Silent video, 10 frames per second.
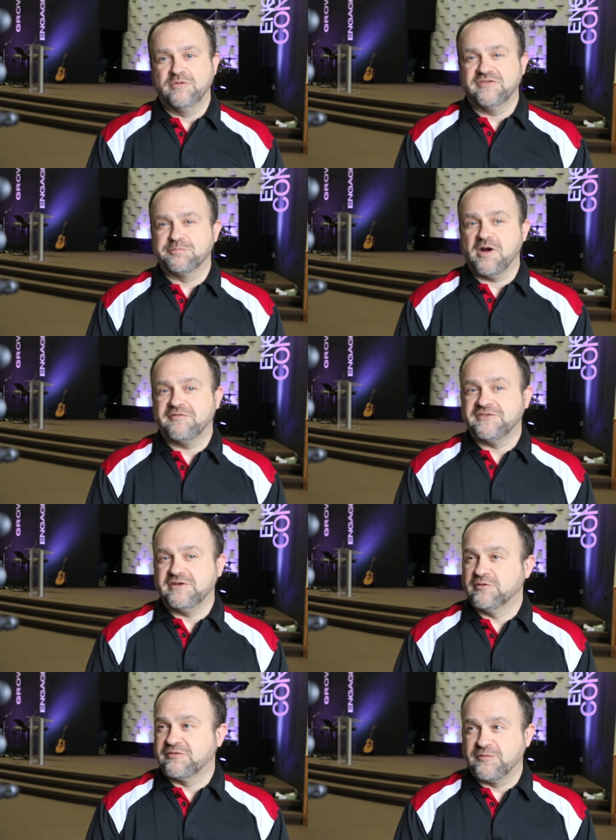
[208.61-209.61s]
When this
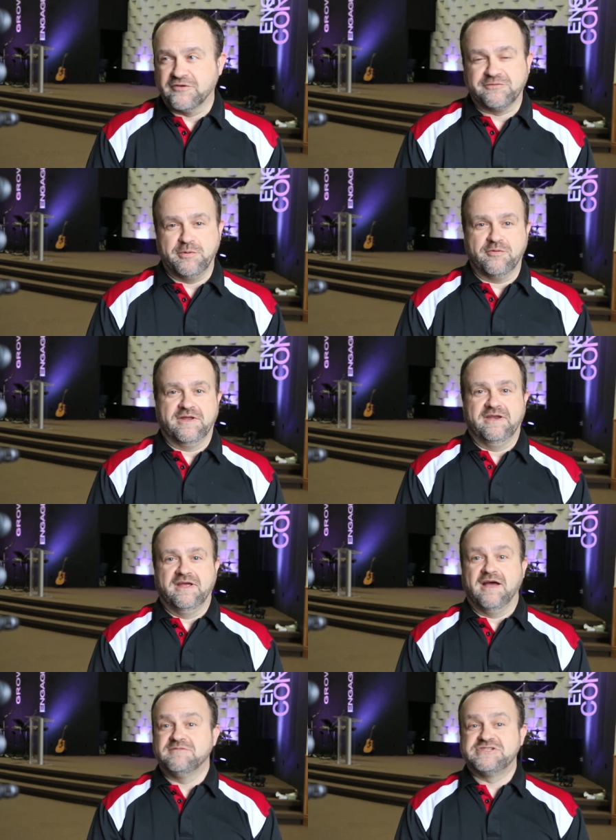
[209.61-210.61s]
prophecy was first spoken,
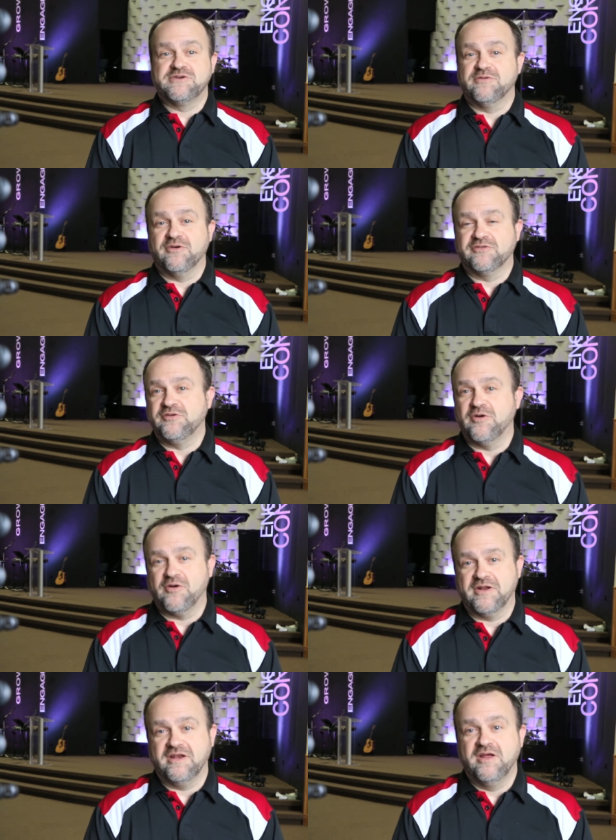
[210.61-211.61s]
I'm sure those who
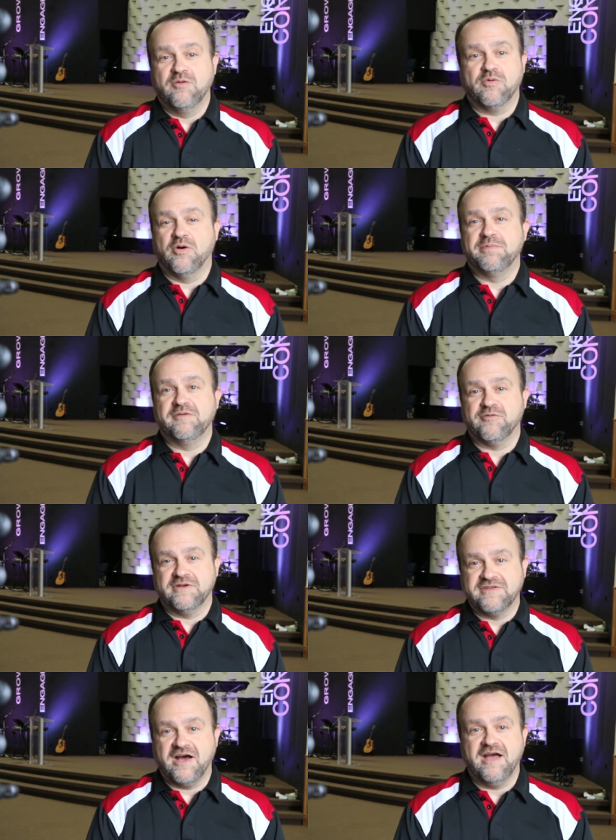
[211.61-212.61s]
heard it were hoping
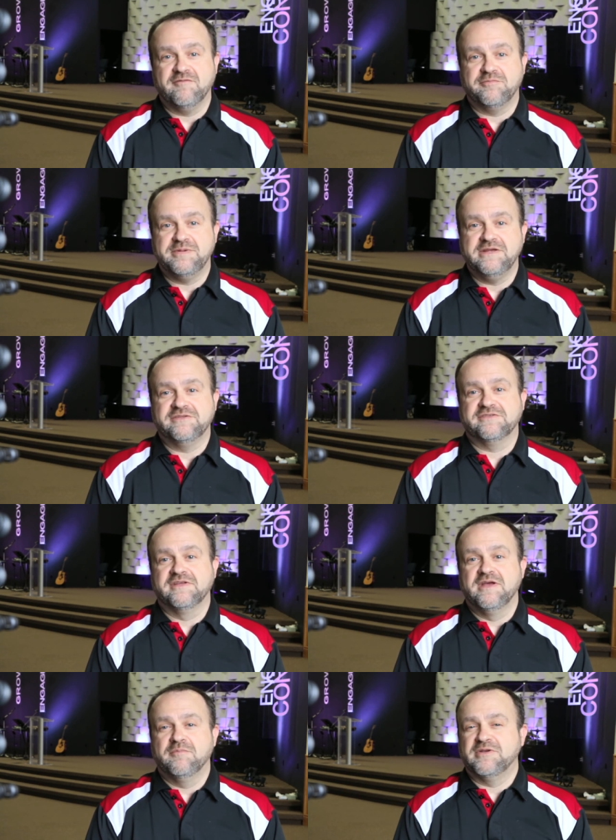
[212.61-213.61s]
for a time of
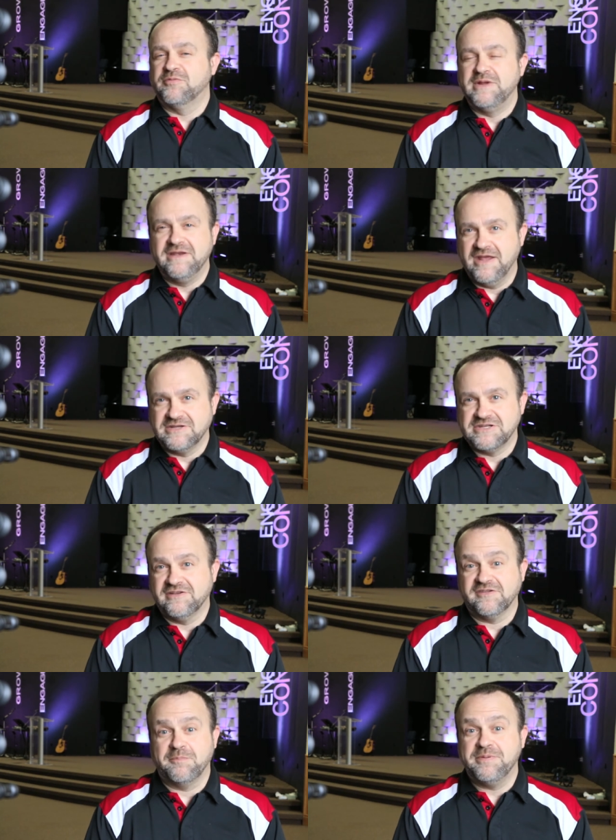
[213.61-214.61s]
peace between
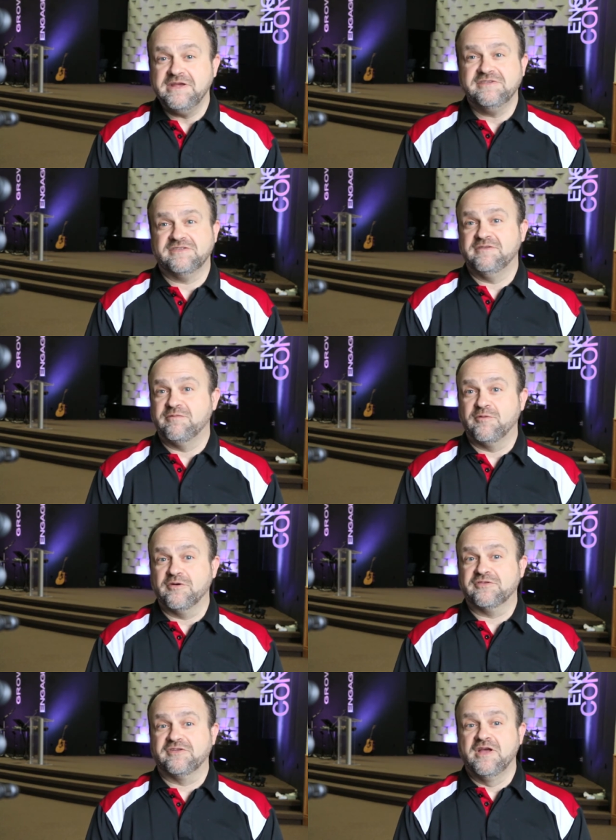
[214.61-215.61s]
nations, a peace
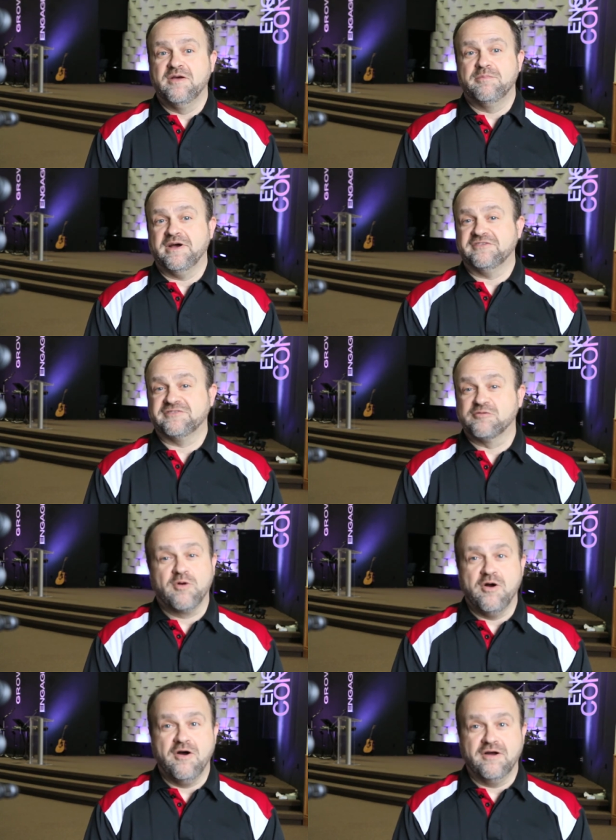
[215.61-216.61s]
enforced by a
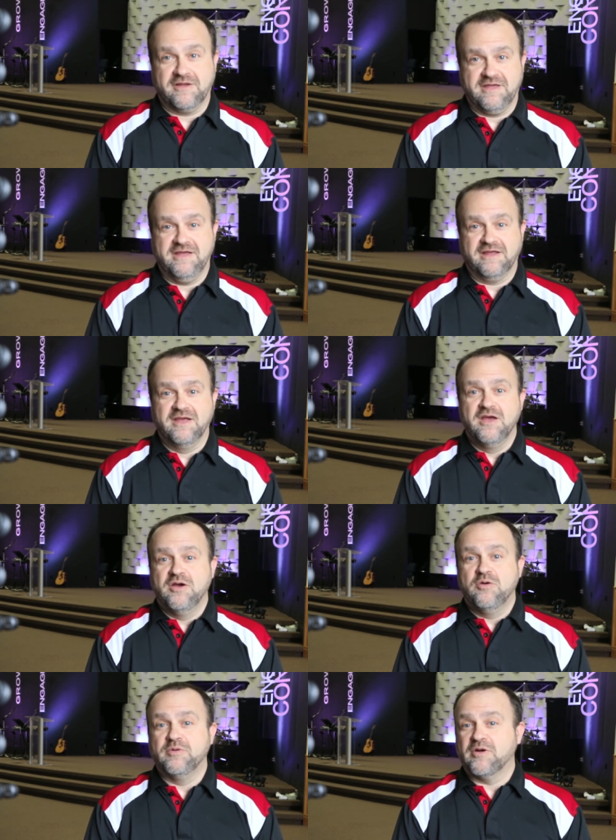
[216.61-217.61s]
strong king
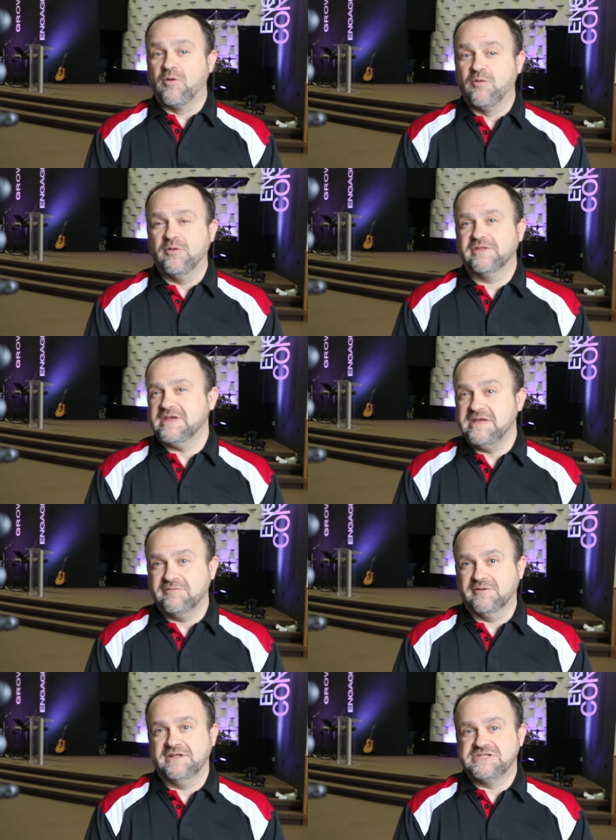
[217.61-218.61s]
who would hold
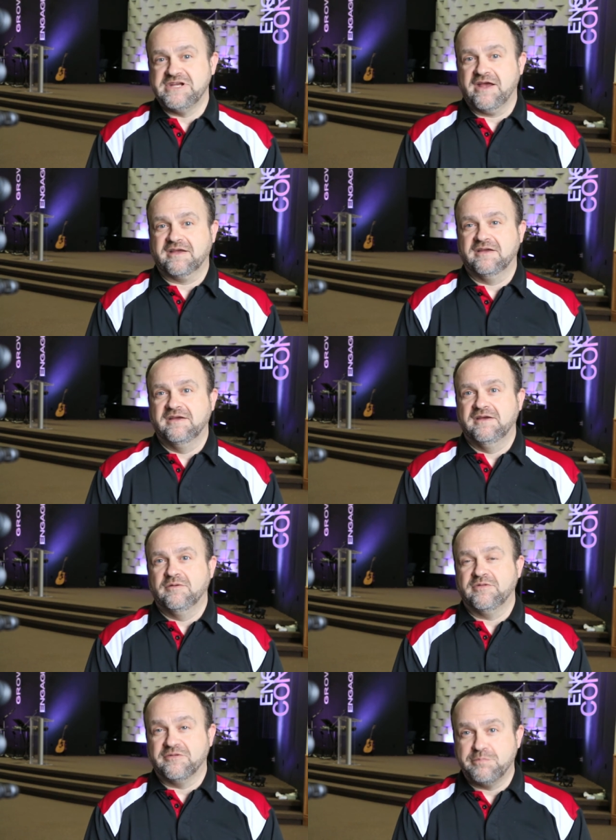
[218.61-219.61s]
evil in check
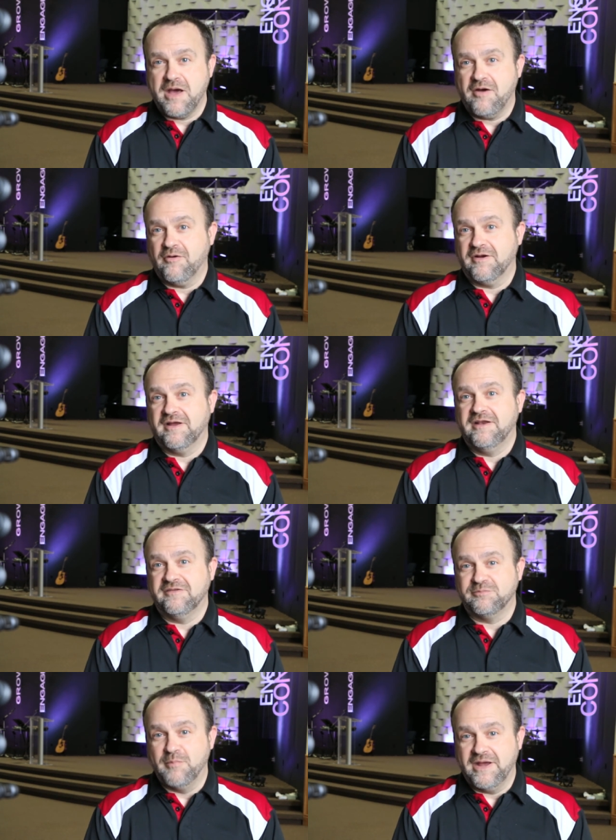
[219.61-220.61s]
with his power
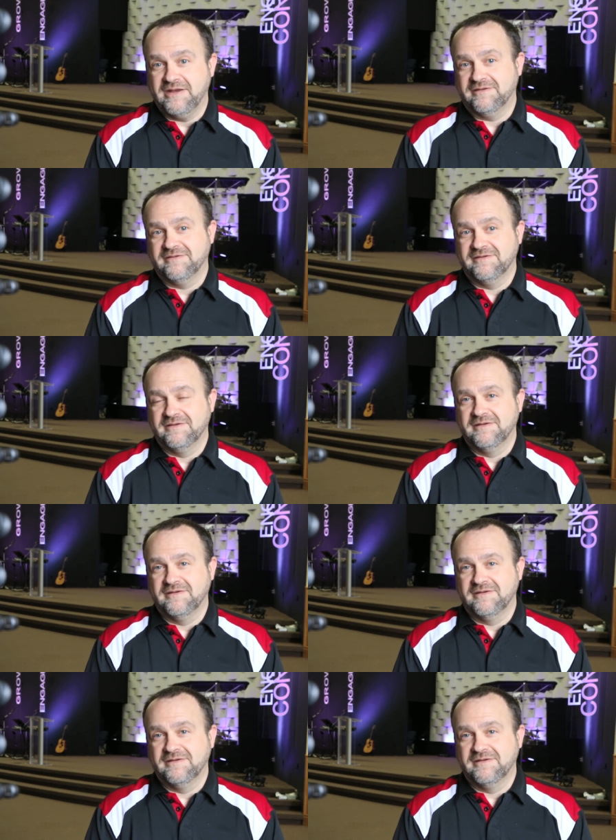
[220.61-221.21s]
and his might.